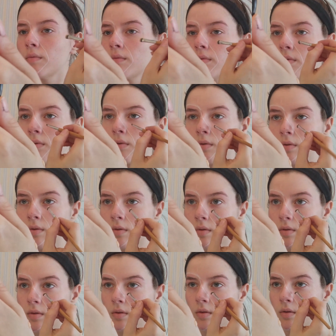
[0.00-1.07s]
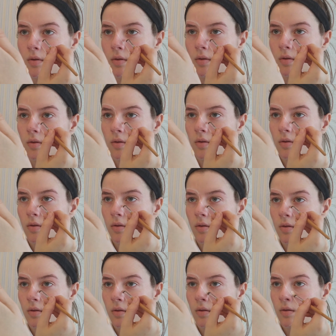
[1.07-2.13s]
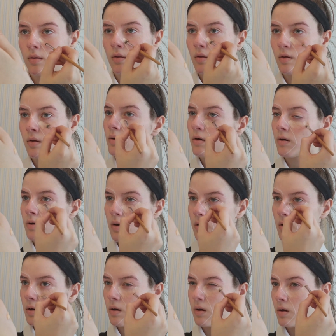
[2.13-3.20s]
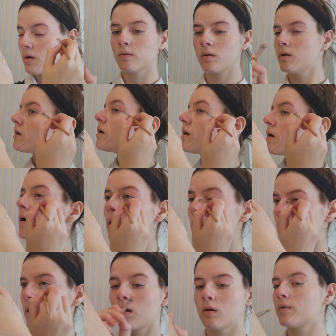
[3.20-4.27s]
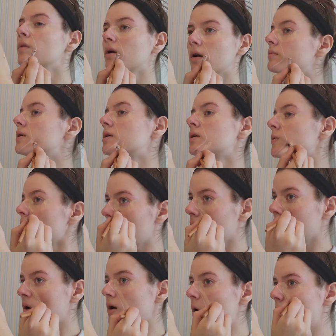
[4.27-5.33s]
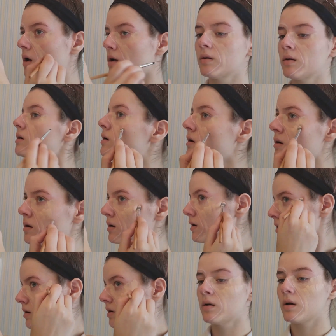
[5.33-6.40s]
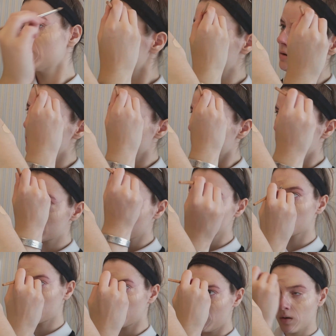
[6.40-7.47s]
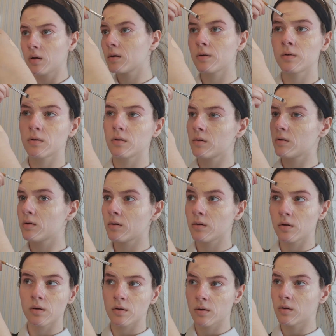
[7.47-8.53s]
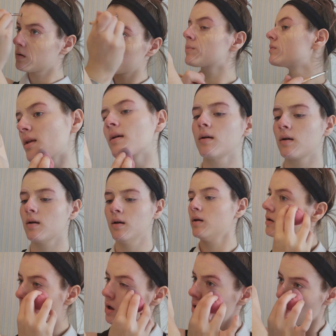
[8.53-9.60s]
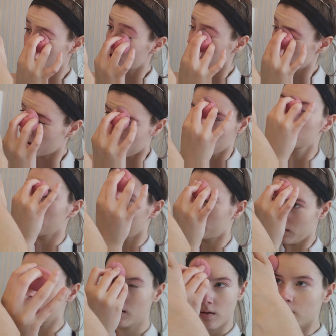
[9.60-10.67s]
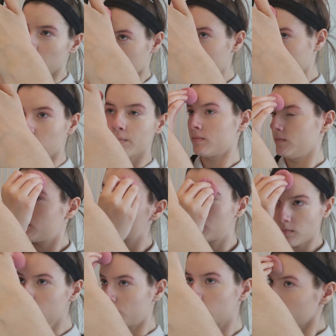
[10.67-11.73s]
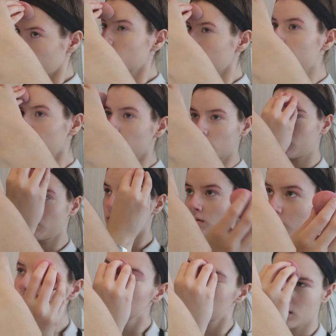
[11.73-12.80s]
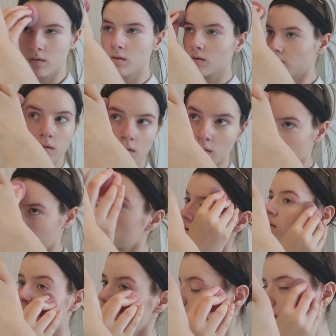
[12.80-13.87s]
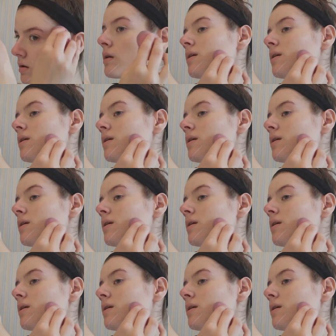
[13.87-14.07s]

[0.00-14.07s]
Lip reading: outcome. Now I'm starting my normal makeup routine on the normal side. For this I start by applying concealer with the concealer brush under my eye, T-zone, and covering any redness. I blend it out with a damp sponge and then apply foundation with my fingers and blend out the